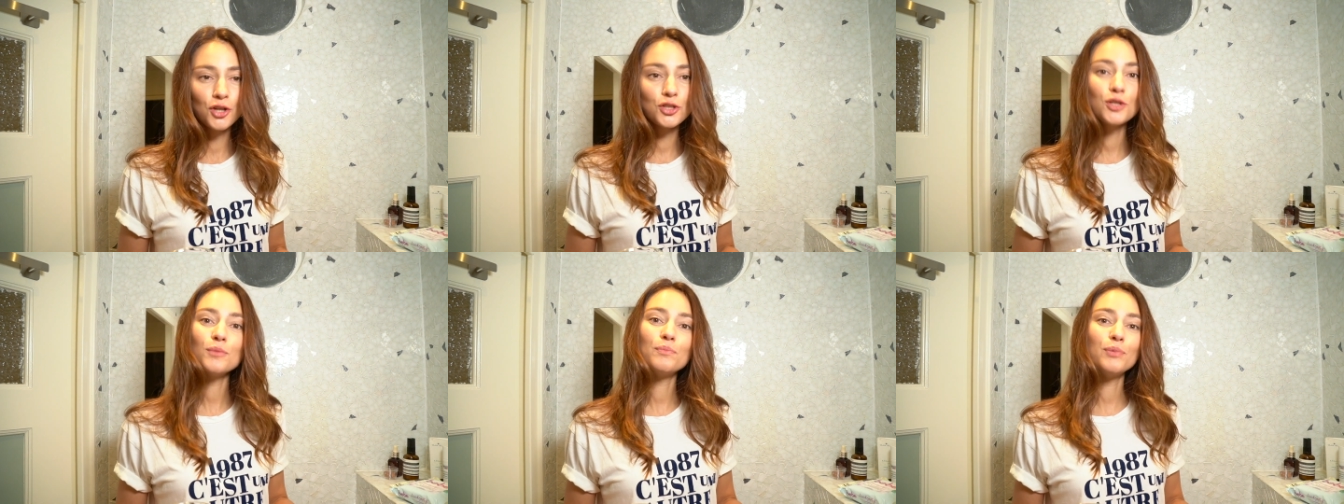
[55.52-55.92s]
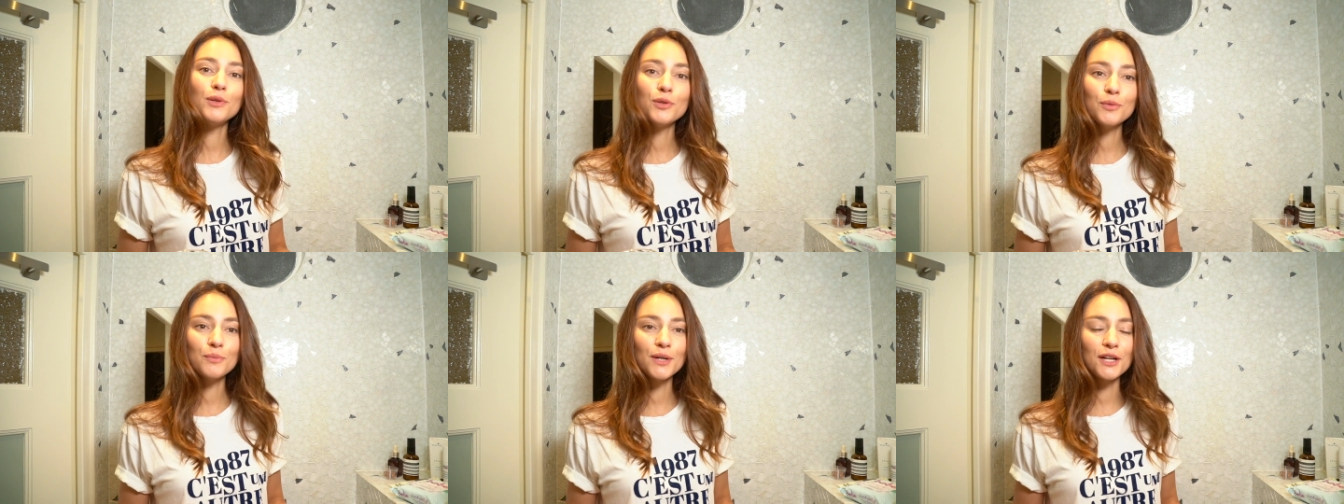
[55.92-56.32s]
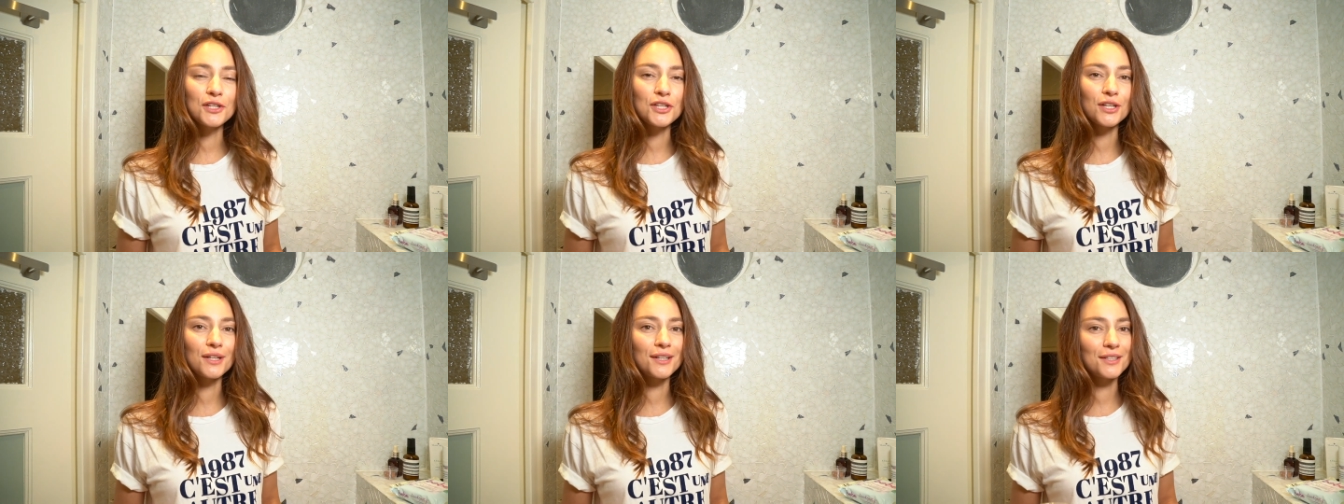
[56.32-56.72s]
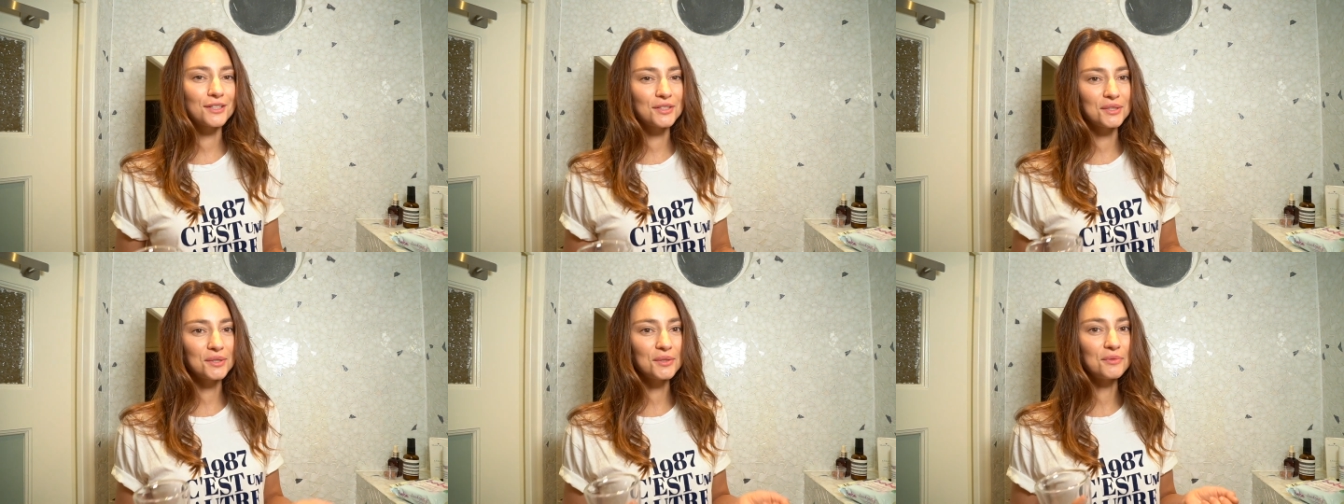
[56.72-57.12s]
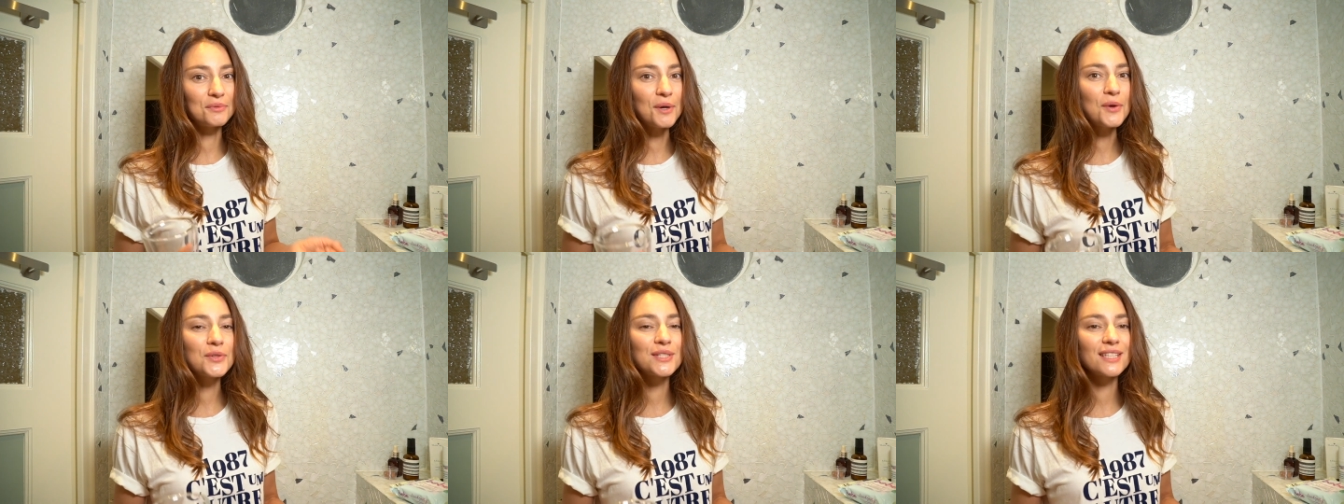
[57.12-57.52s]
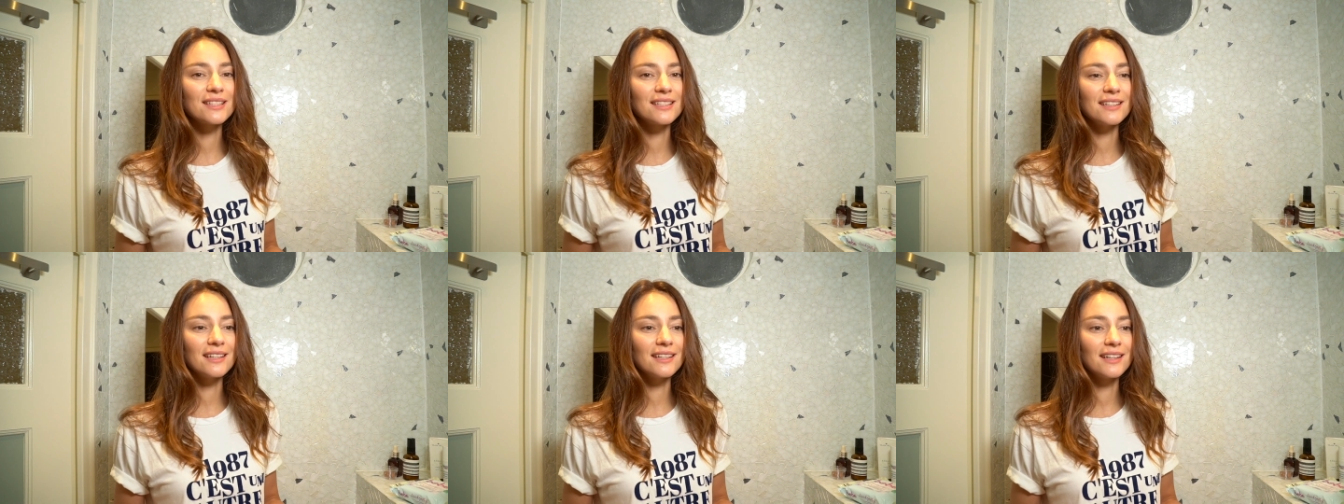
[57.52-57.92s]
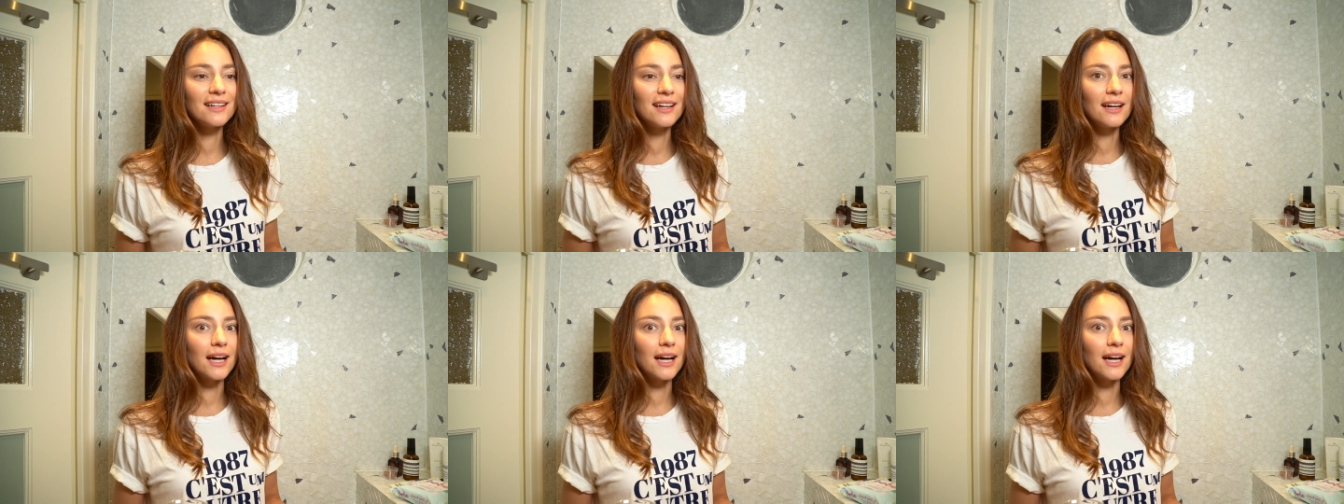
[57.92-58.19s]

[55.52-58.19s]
to blue matcha, to roasted tea.